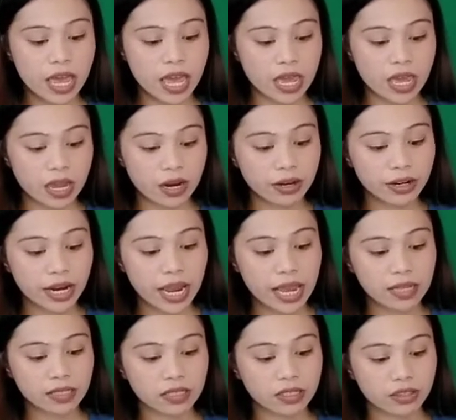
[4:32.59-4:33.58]
here
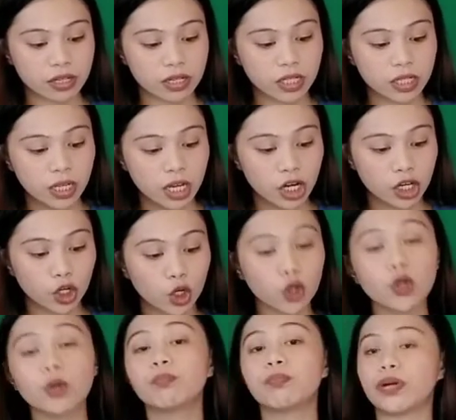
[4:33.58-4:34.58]
is the
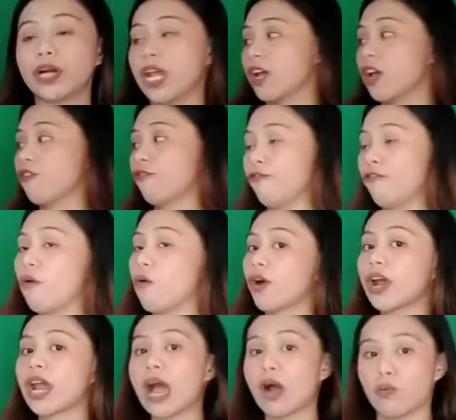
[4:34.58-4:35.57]
rubric
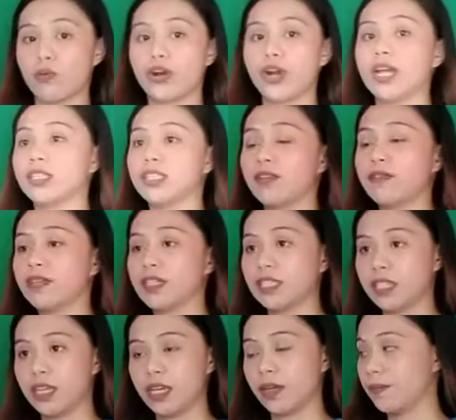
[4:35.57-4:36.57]
for our
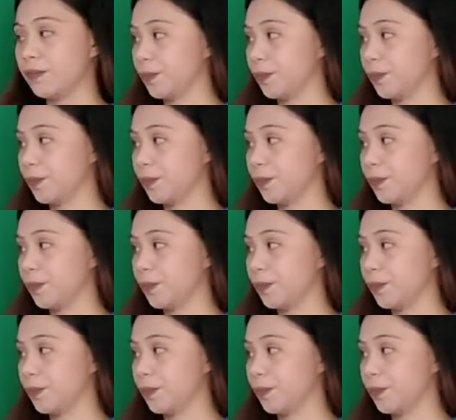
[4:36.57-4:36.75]
activity.